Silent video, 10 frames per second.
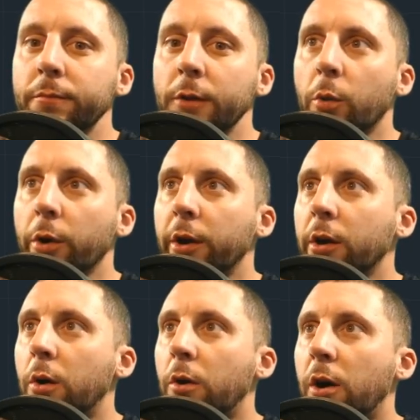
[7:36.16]
We're going to
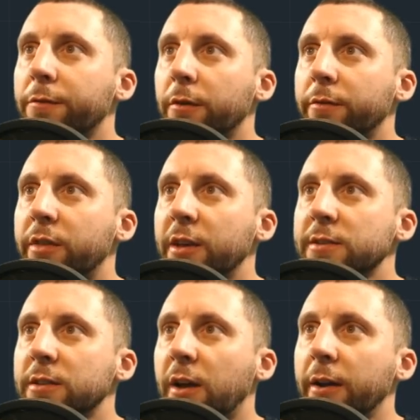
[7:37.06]
go off of
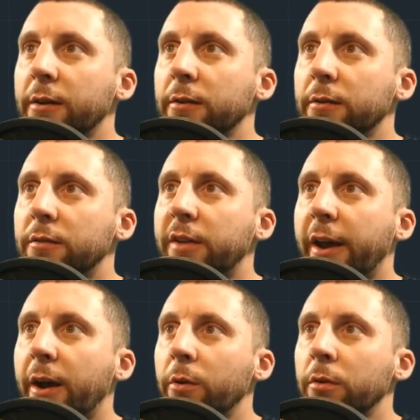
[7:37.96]
this line
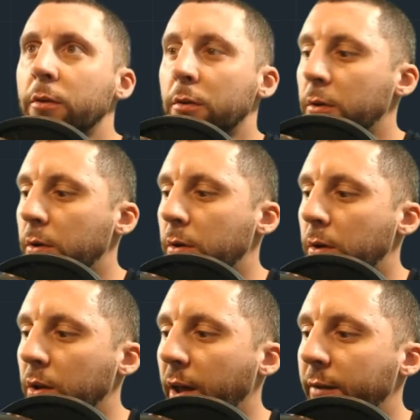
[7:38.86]
down
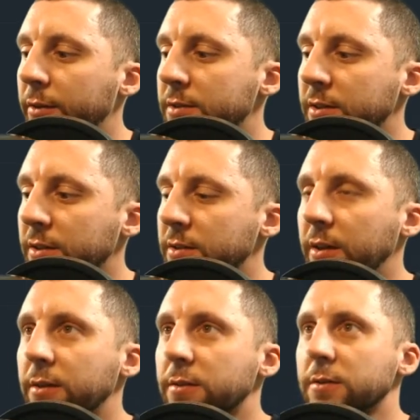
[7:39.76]

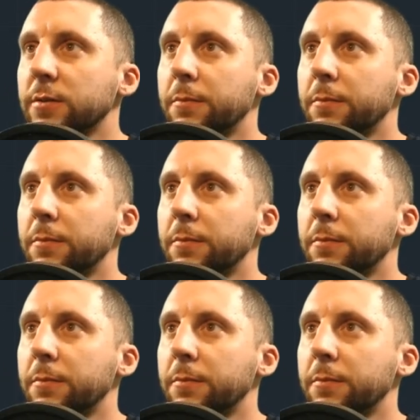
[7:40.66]
11/16.